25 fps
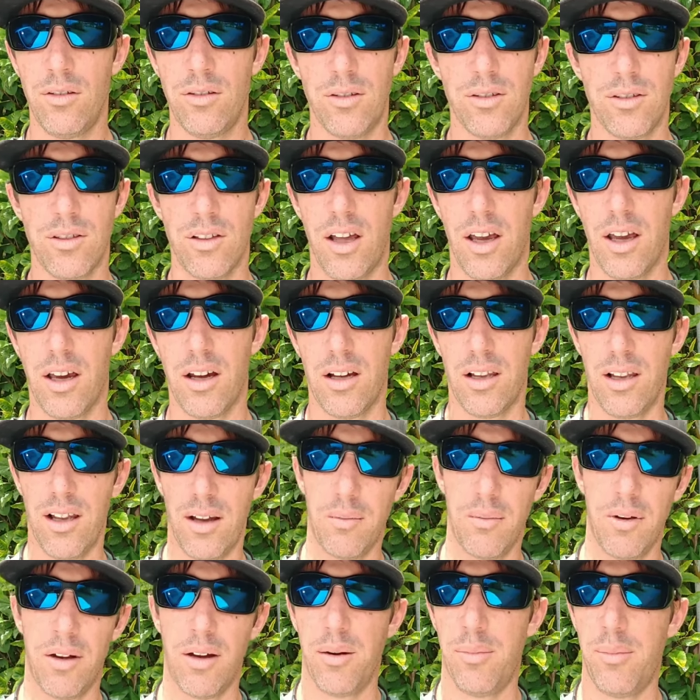Just like
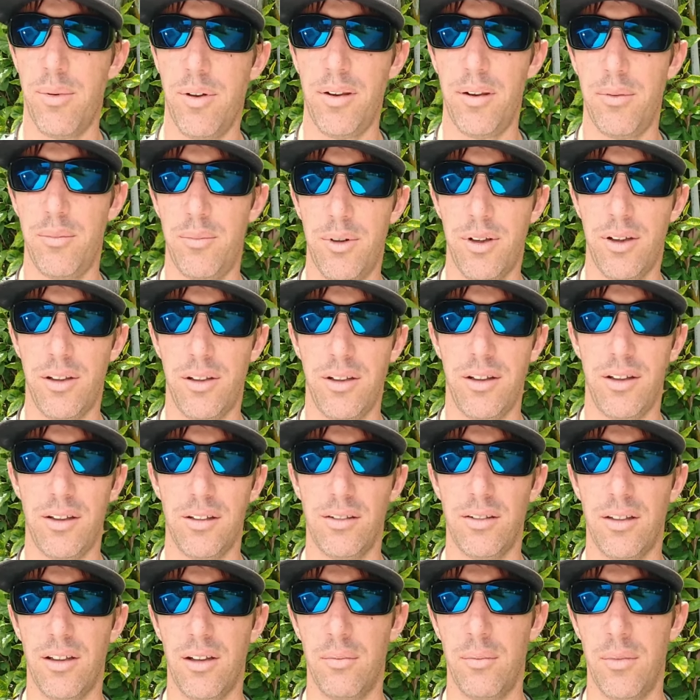climbing up on the
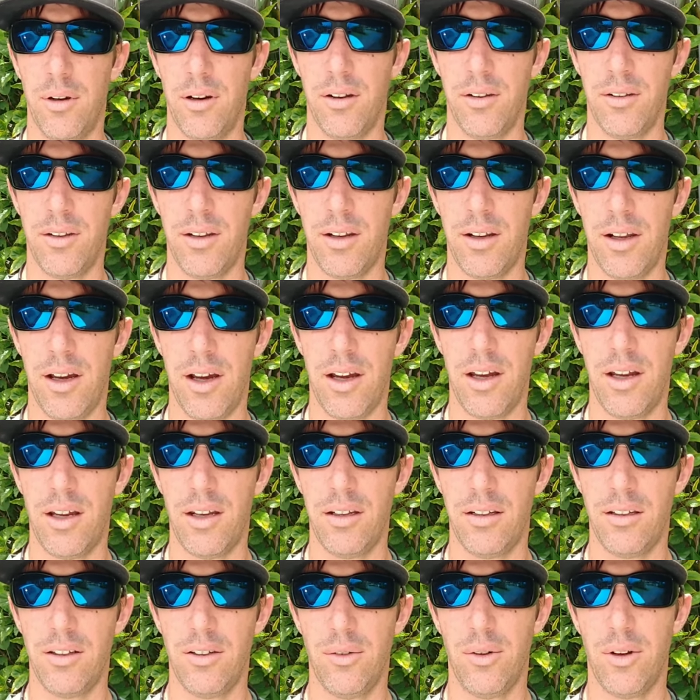buildings in the middle of the
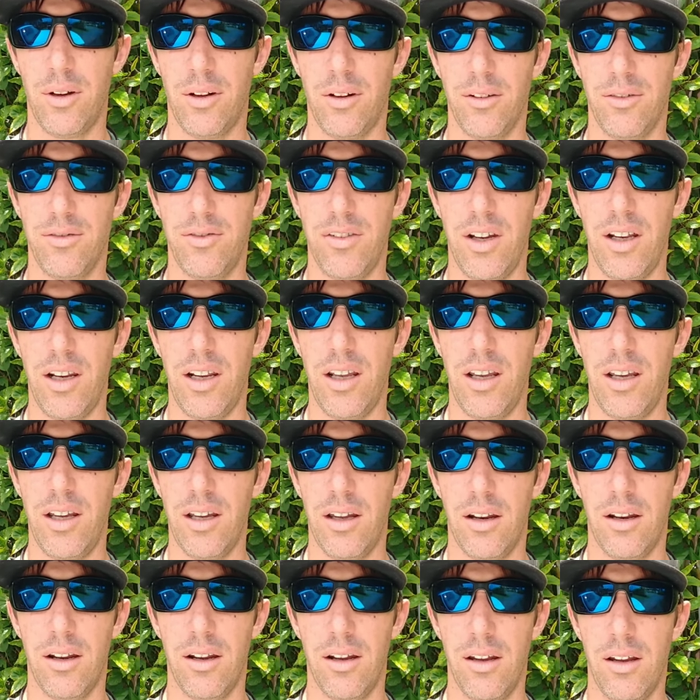night and doing graffiti
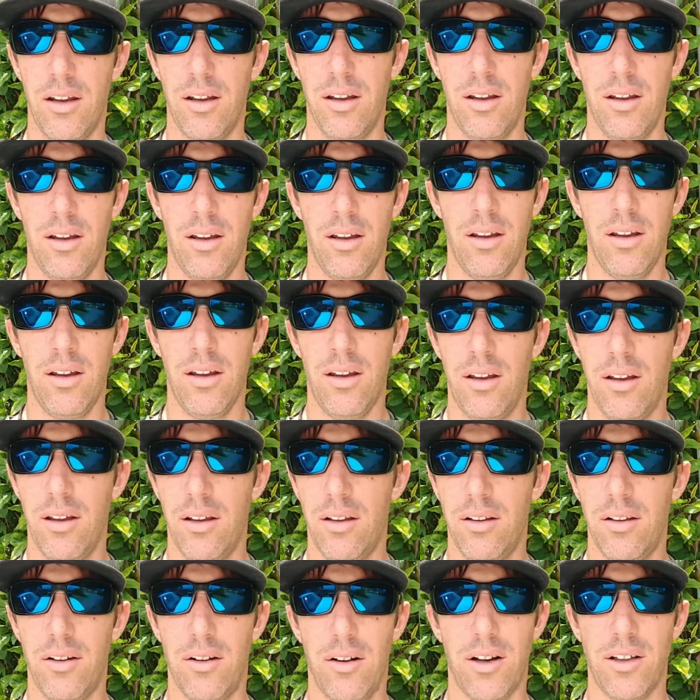and
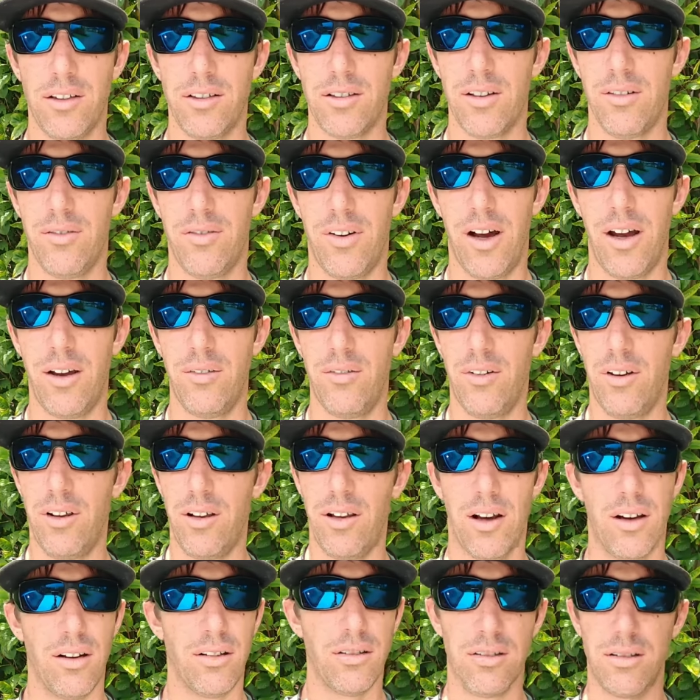learning
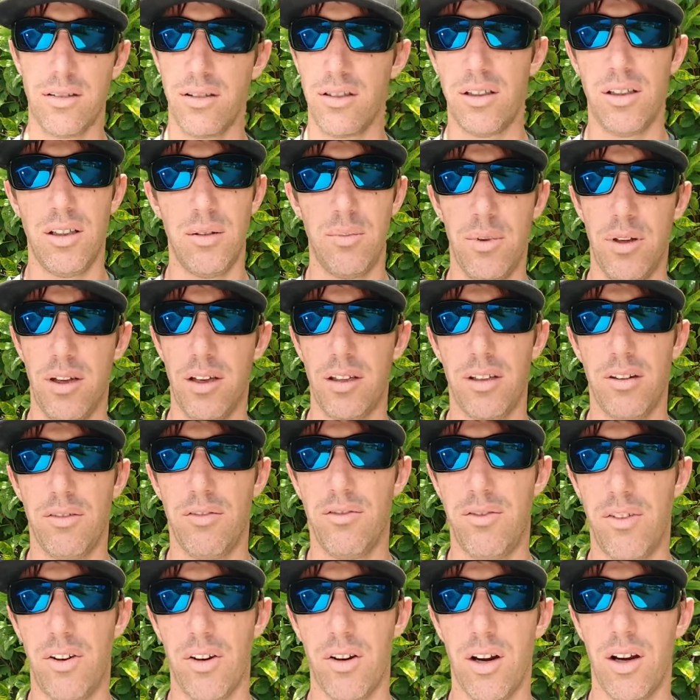survival. I was sleeping in the
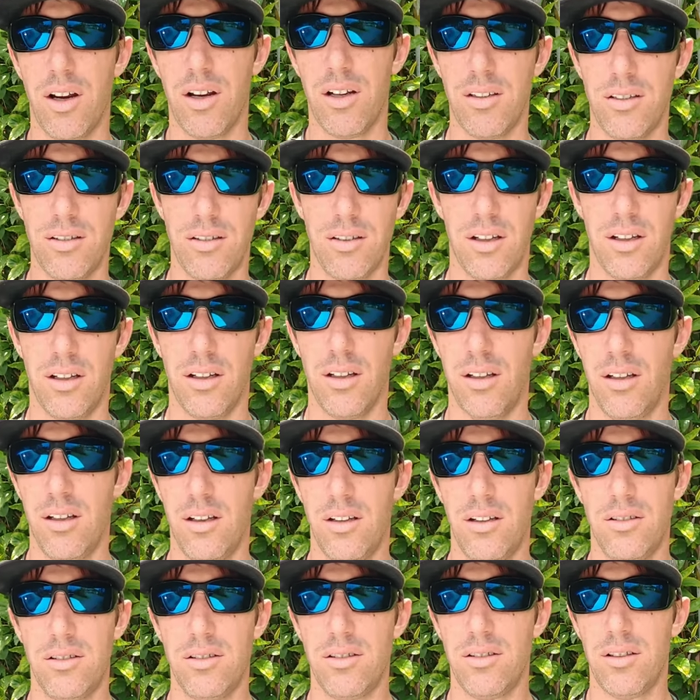forest and
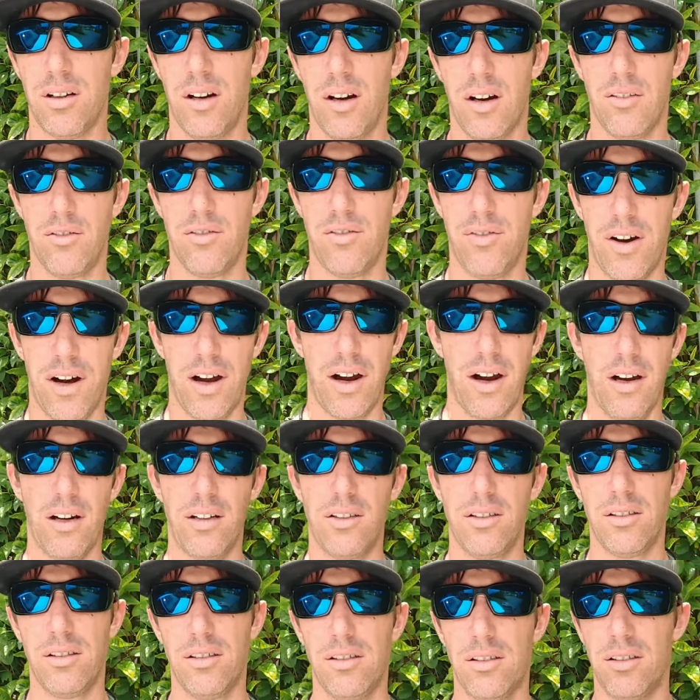starting
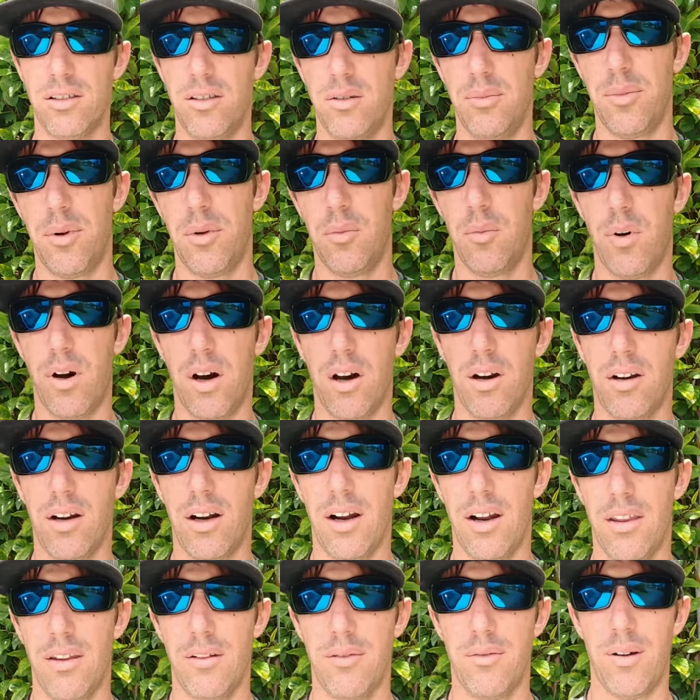fires and scooping water
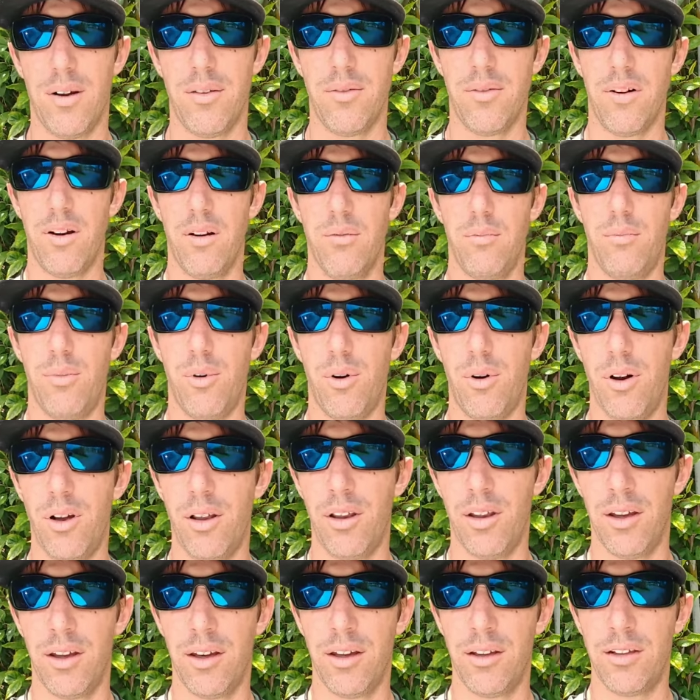out of the river and
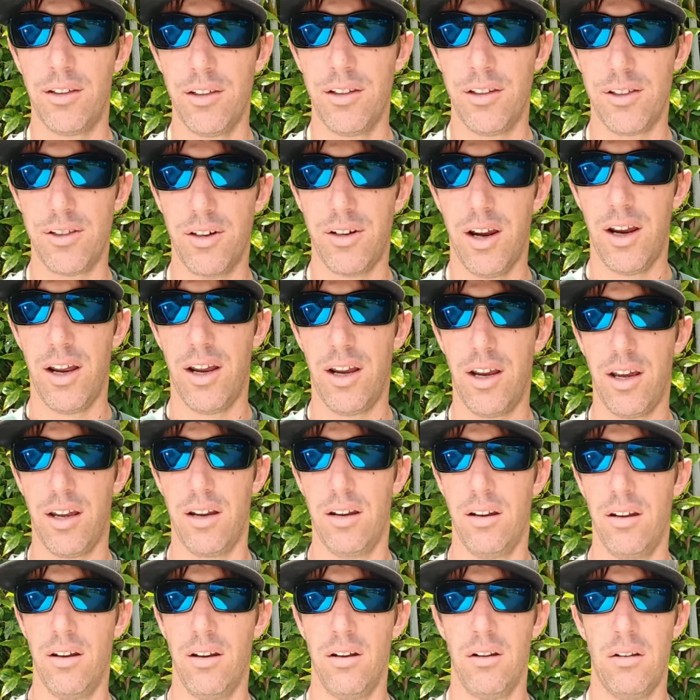boiling it to drink.
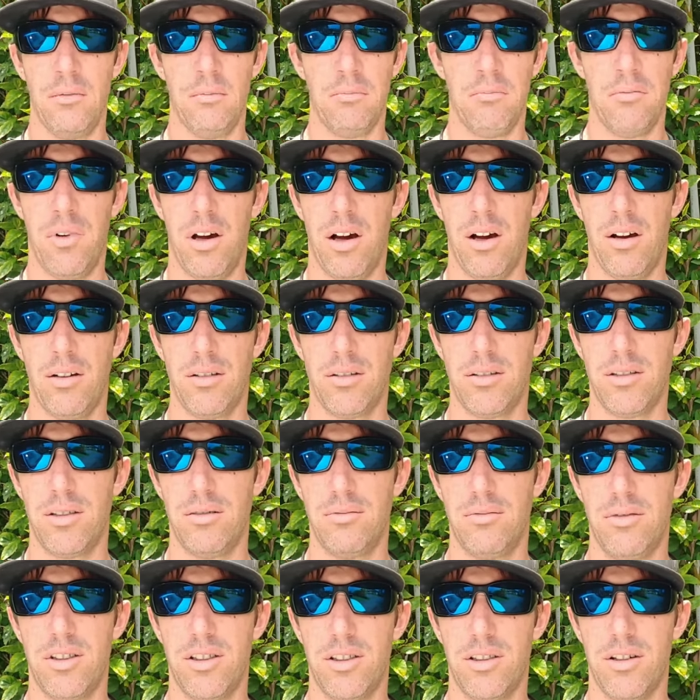And I was
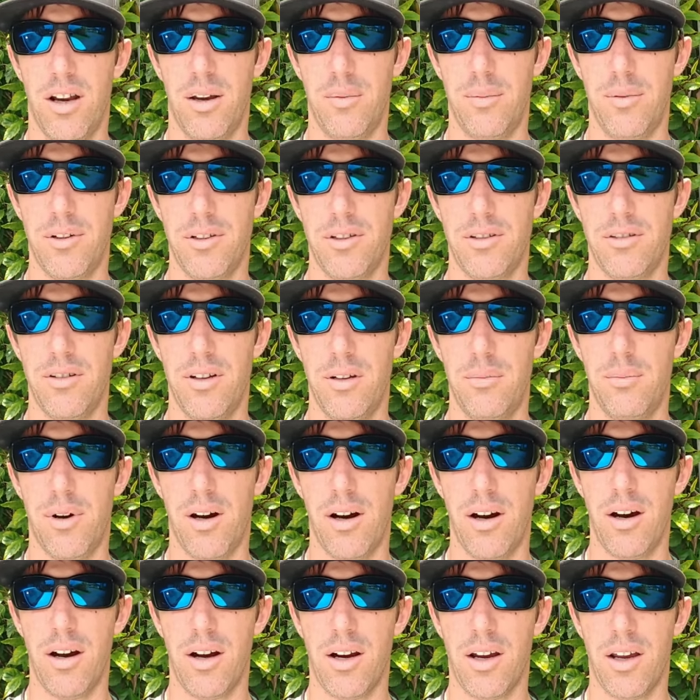scraping tree
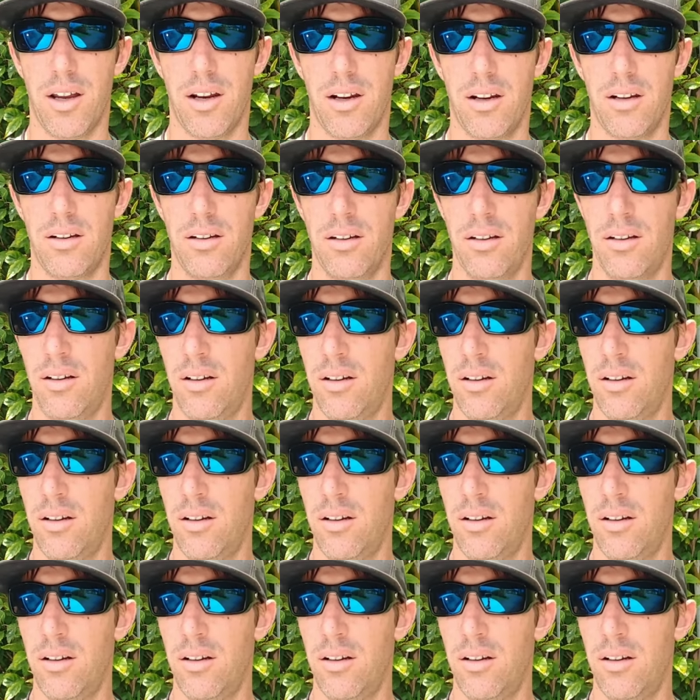bark and